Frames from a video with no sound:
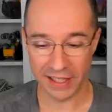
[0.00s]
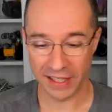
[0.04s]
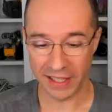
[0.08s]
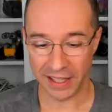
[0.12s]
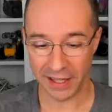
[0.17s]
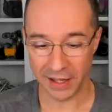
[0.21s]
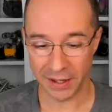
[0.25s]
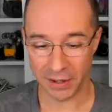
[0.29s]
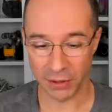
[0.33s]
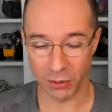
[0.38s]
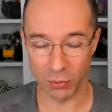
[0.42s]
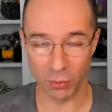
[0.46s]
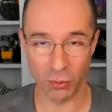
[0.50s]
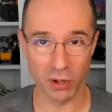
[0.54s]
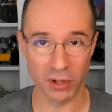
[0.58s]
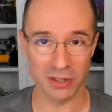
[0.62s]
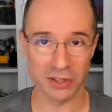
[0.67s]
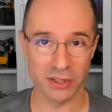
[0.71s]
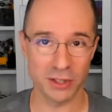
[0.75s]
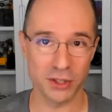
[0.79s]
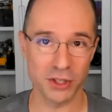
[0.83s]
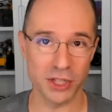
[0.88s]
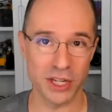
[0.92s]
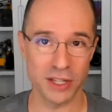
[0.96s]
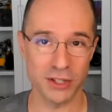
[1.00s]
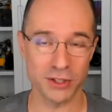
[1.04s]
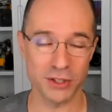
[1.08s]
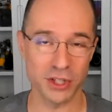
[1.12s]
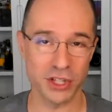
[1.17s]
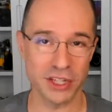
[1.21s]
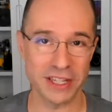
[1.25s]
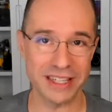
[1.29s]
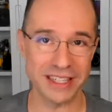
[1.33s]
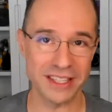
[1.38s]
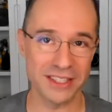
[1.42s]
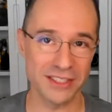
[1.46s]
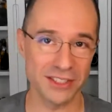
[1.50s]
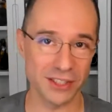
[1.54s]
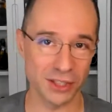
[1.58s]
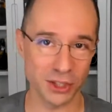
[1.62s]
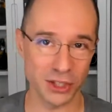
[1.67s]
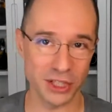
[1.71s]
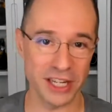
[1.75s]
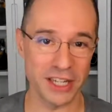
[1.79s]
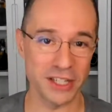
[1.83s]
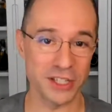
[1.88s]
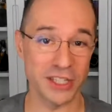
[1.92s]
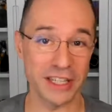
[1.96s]
the world is changing, needs
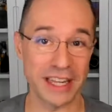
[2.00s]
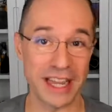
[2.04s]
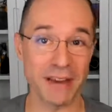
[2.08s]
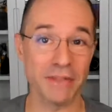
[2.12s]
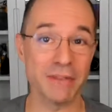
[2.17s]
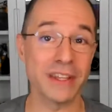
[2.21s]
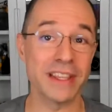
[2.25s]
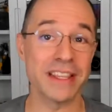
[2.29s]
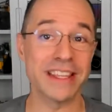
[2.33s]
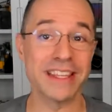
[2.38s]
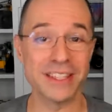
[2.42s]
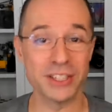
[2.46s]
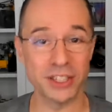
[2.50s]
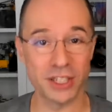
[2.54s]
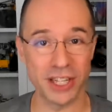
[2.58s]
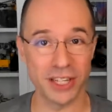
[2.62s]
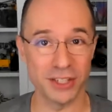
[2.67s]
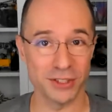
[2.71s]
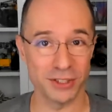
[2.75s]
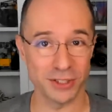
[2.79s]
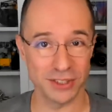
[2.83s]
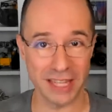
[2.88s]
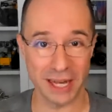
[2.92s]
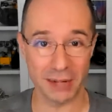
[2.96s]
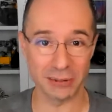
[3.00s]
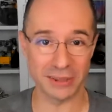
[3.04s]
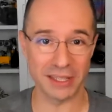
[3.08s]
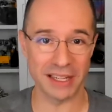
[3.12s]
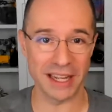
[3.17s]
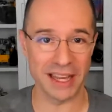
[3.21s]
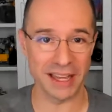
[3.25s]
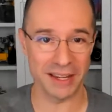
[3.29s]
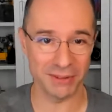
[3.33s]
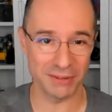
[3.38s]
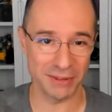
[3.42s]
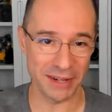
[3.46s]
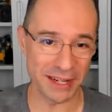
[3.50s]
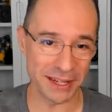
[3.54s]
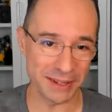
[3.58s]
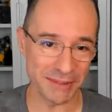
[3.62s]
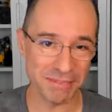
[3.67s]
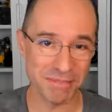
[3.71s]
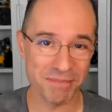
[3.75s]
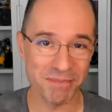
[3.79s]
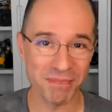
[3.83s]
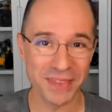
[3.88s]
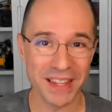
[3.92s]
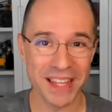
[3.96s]
are changing, everything changes down the line, right?